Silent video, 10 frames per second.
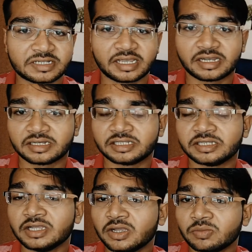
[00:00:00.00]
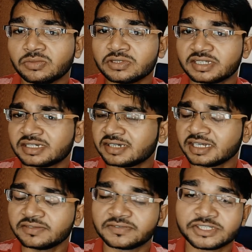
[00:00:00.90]
and the most
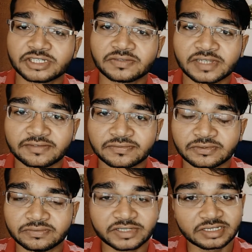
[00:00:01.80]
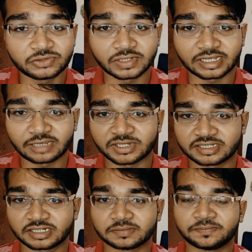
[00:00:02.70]
attracting feature of that phone was the dual camera
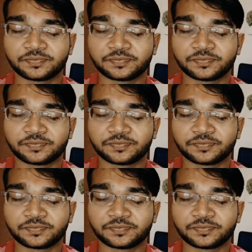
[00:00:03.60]
setup.